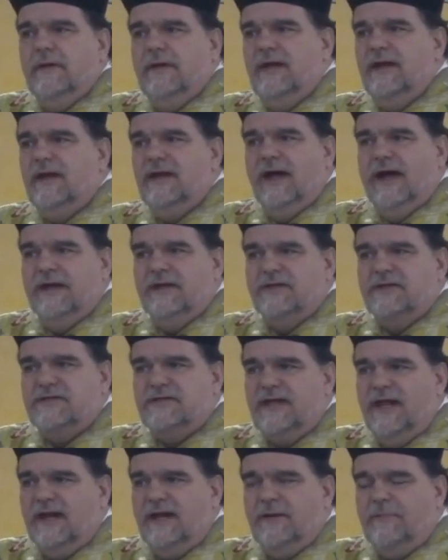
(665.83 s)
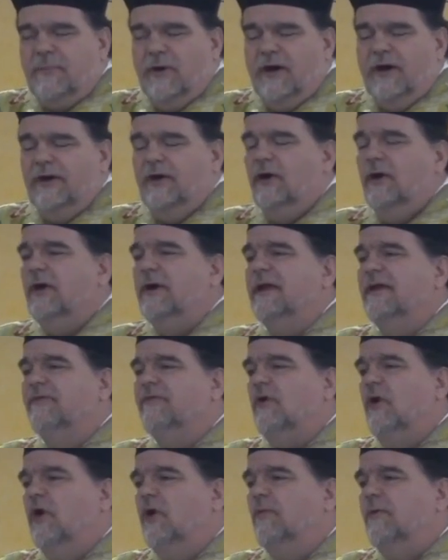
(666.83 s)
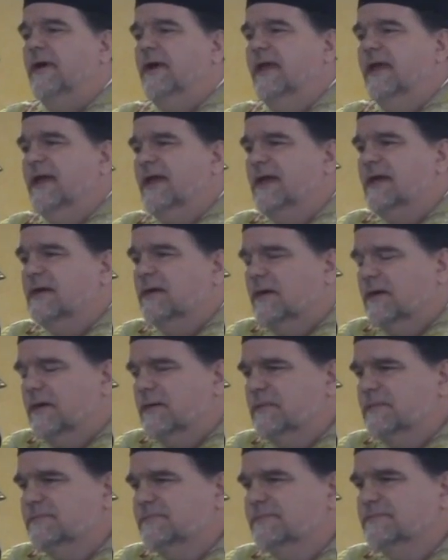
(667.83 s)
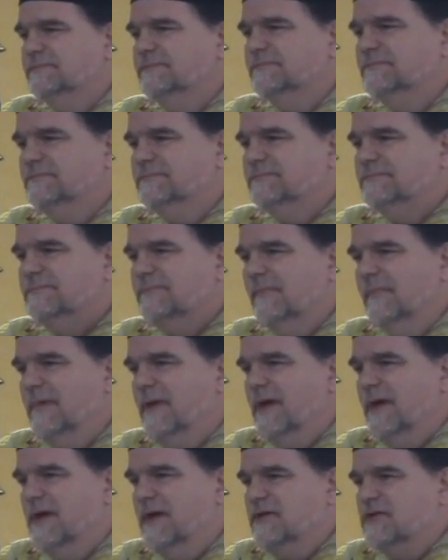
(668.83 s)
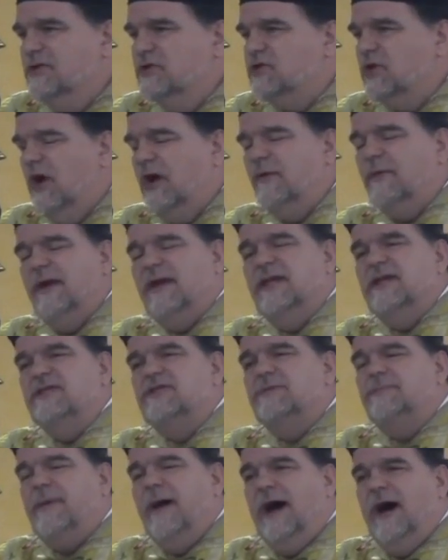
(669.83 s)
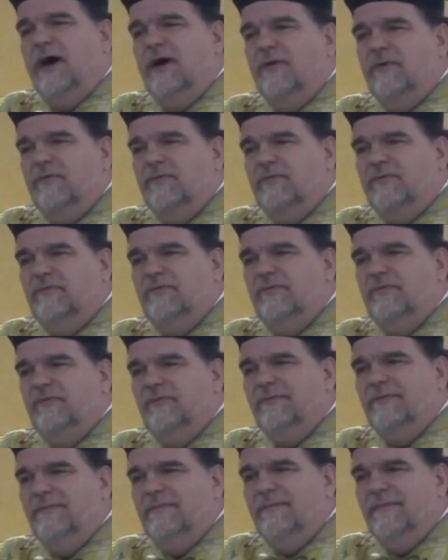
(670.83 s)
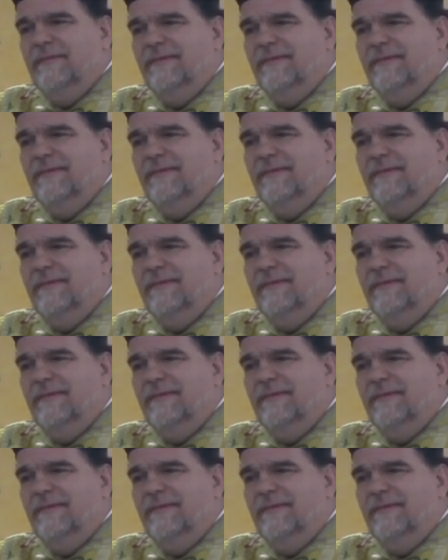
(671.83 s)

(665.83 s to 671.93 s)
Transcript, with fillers: He did not descend upon her. He is already in her. He is already espoused.